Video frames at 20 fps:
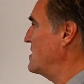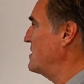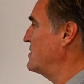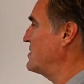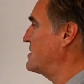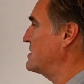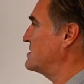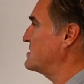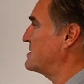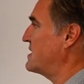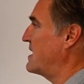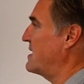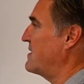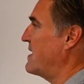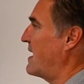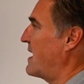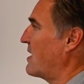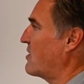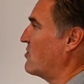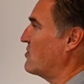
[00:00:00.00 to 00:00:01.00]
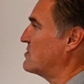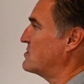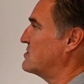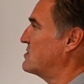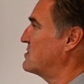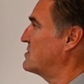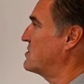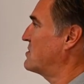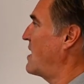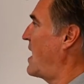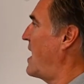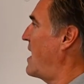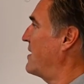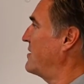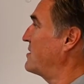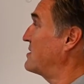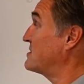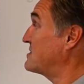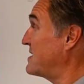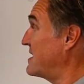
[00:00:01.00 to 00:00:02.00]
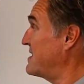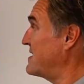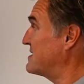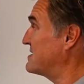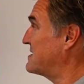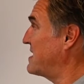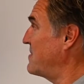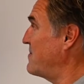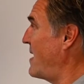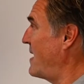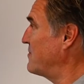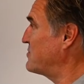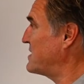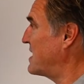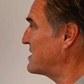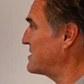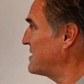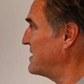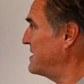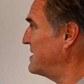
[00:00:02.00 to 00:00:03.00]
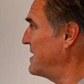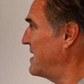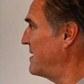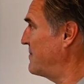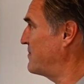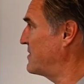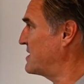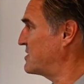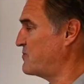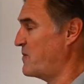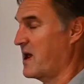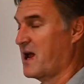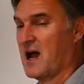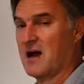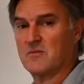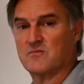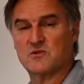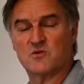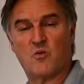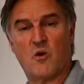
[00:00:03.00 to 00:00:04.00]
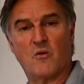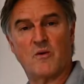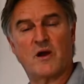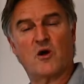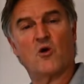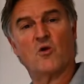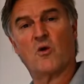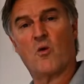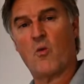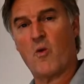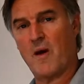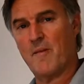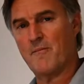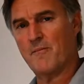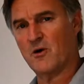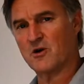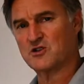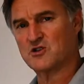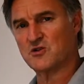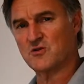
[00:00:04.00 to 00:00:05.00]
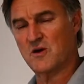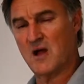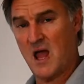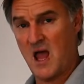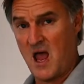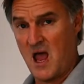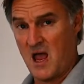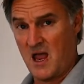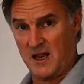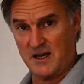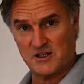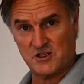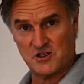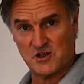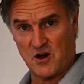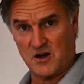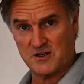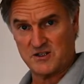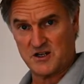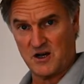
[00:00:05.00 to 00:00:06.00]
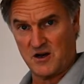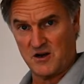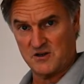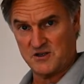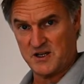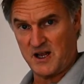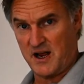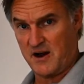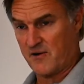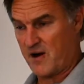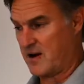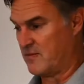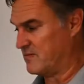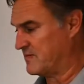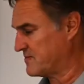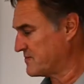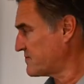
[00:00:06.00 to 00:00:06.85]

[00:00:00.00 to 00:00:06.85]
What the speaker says: You can see that you can see that zMaps actually just becomes what we call a web module inside Zoho CRM.